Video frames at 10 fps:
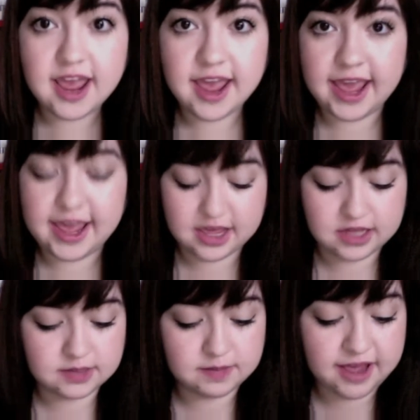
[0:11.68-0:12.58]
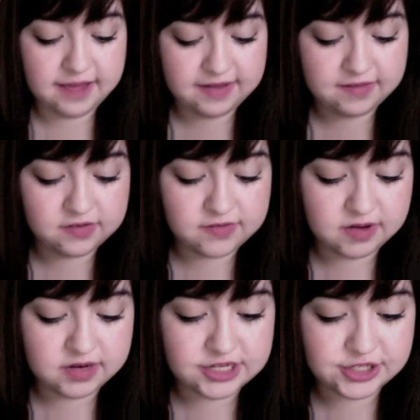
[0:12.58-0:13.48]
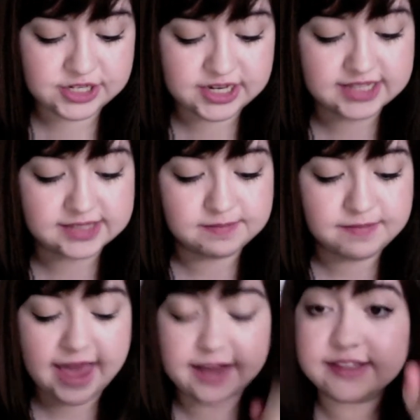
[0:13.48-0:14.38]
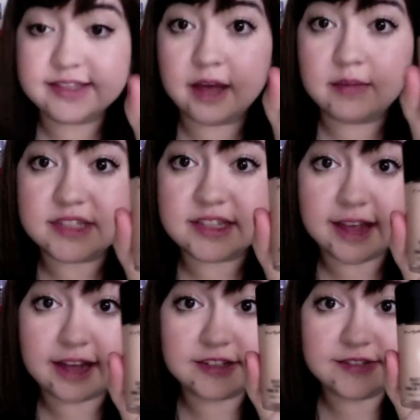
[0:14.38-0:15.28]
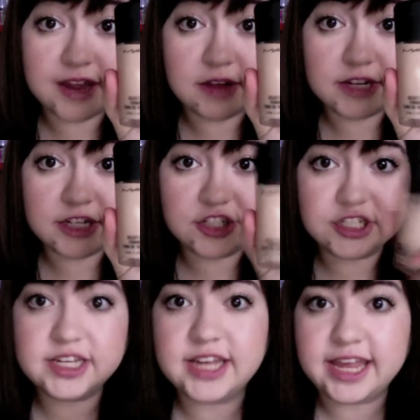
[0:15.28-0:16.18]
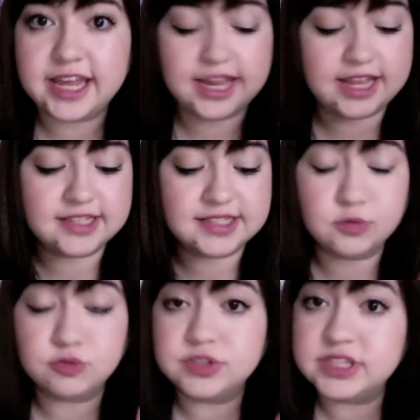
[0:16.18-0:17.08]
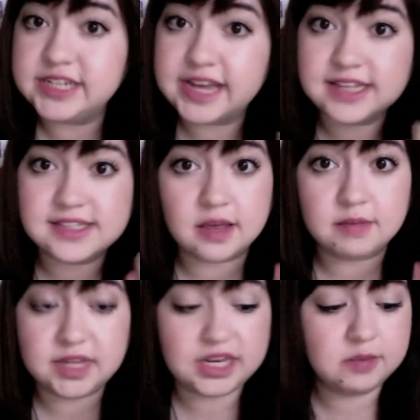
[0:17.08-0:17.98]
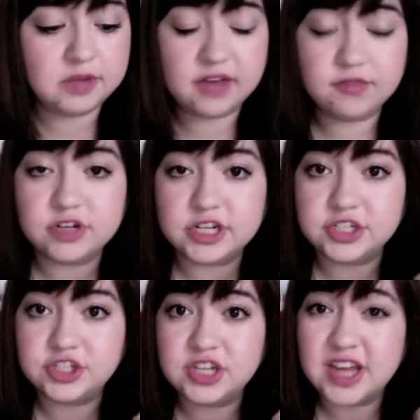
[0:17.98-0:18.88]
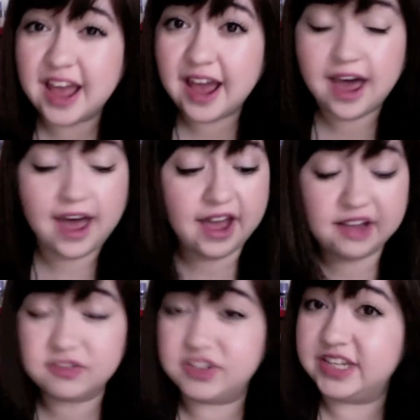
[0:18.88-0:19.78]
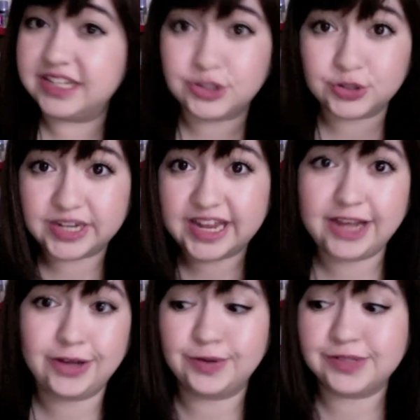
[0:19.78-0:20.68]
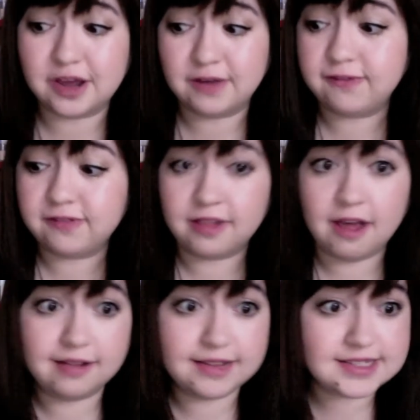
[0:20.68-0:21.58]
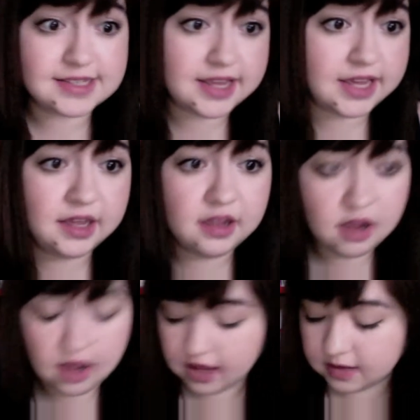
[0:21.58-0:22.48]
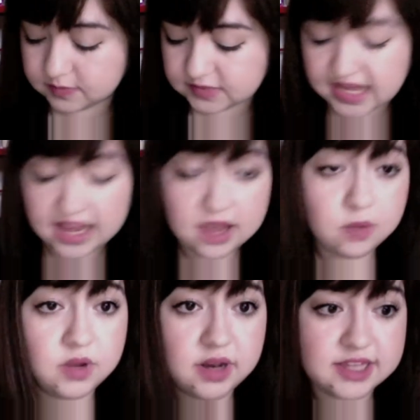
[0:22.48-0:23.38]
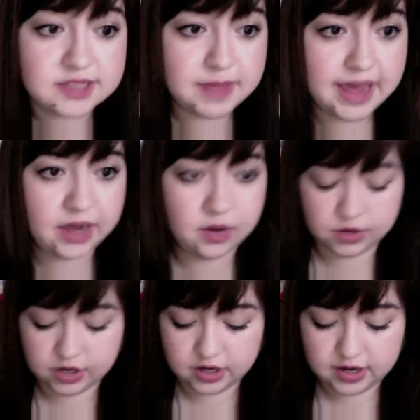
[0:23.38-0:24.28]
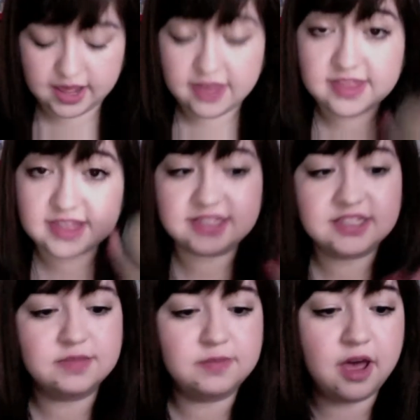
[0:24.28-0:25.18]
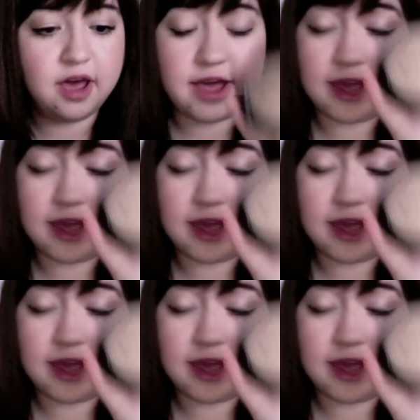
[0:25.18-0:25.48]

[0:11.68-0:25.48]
and my favorite foundation is MAC's um, Select Foundation. It is really nice, uh, medium coverage. I really enjoy it. It goes on flawlessly. Um, second one is powder, and this is my